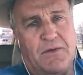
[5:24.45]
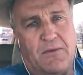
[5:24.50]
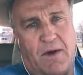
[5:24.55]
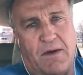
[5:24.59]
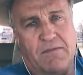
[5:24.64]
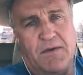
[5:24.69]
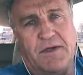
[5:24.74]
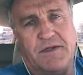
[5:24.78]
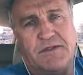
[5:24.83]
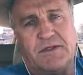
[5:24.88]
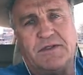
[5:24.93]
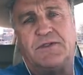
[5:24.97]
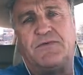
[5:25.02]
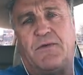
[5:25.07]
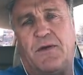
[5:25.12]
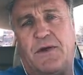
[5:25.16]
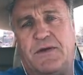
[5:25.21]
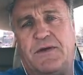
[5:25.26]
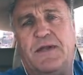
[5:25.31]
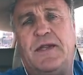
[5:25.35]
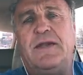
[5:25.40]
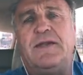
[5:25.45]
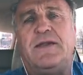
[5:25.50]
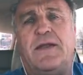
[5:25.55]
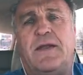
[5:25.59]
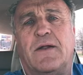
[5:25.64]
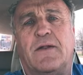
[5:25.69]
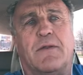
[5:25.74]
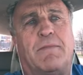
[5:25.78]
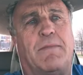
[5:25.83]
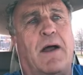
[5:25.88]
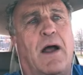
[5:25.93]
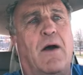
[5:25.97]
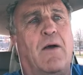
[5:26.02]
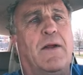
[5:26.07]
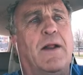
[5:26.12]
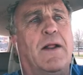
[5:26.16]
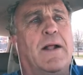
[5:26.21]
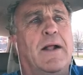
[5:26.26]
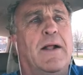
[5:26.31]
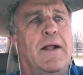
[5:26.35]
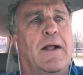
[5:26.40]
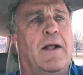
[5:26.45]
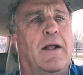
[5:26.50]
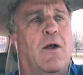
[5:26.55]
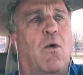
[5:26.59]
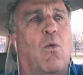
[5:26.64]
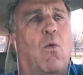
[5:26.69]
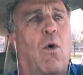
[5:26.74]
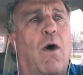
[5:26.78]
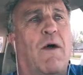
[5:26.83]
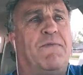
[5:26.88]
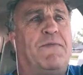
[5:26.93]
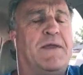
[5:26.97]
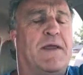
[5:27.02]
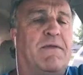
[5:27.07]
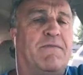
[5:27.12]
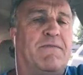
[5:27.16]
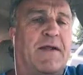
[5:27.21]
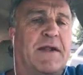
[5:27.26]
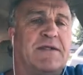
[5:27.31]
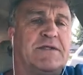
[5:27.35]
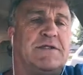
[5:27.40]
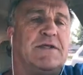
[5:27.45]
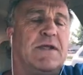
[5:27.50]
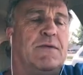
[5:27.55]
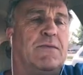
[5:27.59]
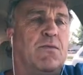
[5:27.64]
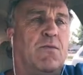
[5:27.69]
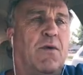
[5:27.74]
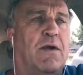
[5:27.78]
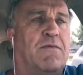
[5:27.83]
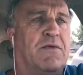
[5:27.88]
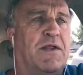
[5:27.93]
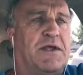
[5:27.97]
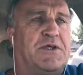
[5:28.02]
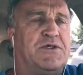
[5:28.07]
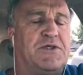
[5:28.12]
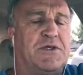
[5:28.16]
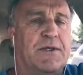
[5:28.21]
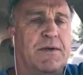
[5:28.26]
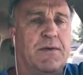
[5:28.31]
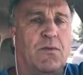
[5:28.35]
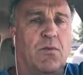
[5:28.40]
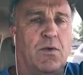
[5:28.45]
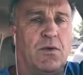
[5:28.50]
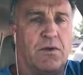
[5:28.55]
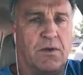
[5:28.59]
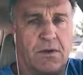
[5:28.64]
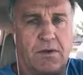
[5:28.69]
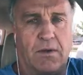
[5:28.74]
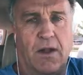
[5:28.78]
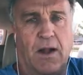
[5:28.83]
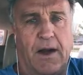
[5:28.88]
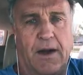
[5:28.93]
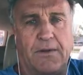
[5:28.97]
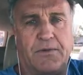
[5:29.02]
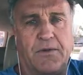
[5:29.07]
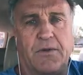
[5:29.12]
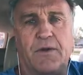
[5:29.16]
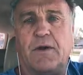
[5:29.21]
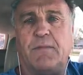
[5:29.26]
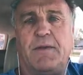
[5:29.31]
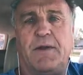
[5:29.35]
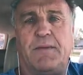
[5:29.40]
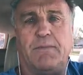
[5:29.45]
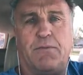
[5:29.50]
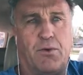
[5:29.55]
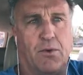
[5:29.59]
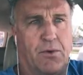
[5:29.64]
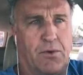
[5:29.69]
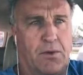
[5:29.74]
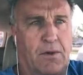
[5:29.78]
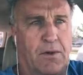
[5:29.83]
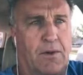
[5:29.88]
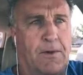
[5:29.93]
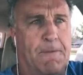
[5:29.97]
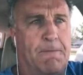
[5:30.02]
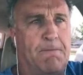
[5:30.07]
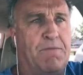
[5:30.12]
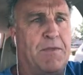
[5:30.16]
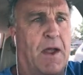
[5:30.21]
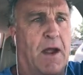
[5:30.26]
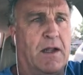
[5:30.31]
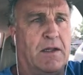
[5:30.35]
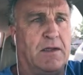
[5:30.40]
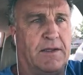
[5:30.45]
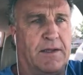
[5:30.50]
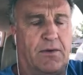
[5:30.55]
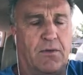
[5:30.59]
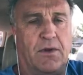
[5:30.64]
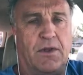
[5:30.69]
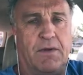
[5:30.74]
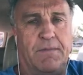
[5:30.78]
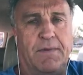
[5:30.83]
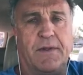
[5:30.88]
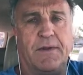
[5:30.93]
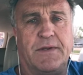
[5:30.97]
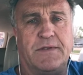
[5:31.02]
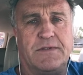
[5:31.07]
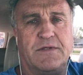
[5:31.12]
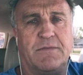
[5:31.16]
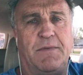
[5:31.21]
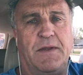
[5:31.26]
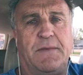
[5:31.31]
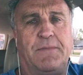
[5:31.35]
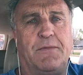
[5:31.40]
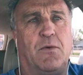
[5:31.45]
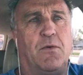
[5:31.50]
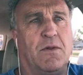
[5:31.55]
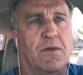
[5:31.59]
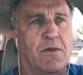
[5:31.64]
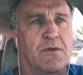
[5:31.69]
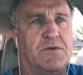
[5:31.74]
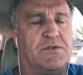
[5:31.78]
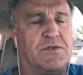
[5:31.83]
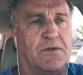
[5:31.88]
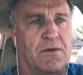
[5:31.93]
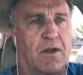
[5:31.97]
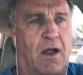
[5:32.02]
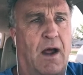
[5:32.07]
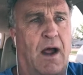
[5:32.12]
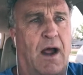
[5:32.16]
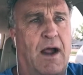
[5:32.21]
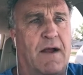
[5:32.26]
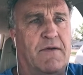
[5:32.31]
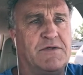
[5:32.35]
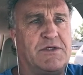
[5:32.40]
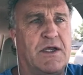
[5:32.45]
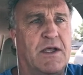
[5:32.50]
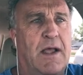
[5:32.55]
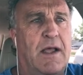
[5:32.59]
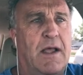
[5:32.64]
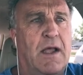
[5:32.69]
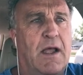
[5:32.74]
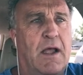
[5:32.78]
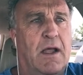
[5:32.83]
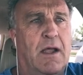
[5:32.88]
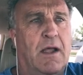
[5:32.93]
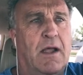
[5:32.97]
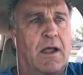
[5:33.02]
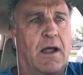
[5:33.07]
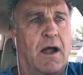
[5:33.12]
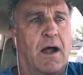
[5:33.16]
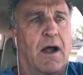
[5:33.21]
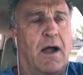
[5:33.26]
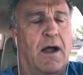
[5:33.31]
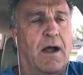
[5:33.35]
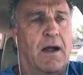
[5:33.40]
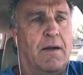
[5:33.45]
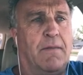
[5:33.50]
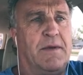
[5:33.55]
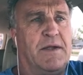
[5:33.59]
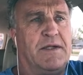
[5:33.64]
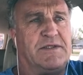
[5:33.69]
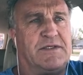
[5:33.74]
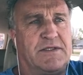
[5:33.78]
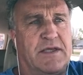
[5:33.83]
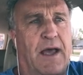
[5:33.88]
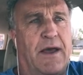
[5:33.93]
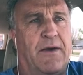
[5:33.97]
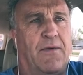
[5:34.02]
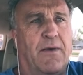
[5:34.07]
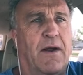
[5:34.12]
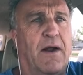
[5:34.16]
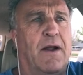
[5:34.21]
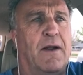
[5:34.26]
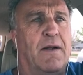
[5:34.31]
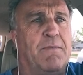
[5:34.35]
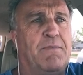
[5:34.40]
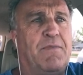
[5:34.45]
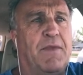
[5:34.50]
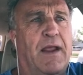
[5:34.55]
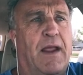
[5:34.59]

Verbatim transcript: Revelation is very detailed about what the events in Revelation will look like. They're going to be brutal. Uh, literally, billions of people will lose their lives, um, etc.